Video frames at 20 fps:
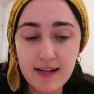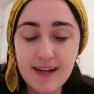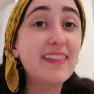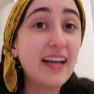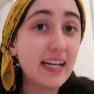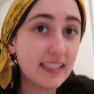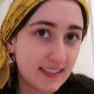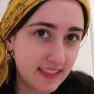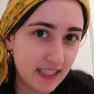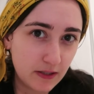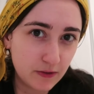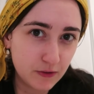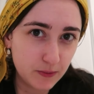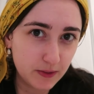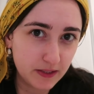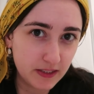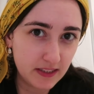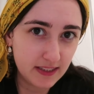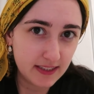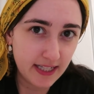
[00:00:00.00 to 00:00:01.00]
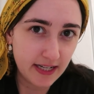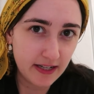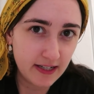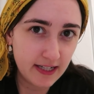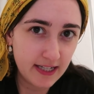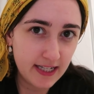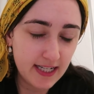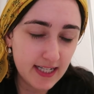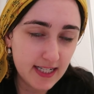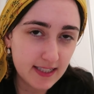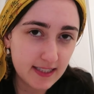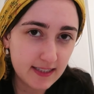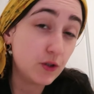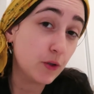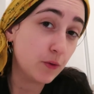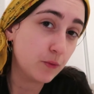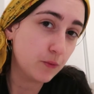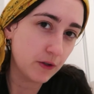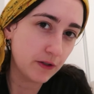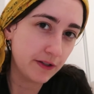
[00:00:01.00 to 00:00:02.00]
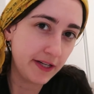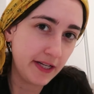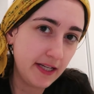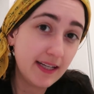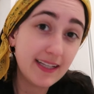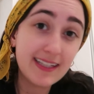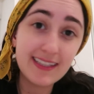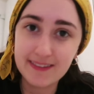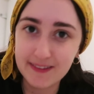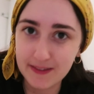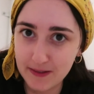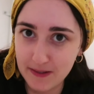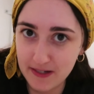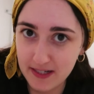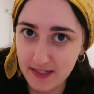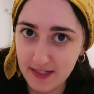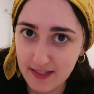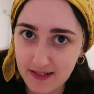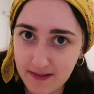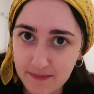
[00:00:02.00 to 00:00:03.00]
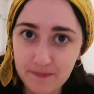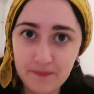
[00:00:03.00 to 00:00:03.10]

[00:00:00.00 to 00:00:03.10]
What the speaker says: That sounds really scary. Don't worry, it's not.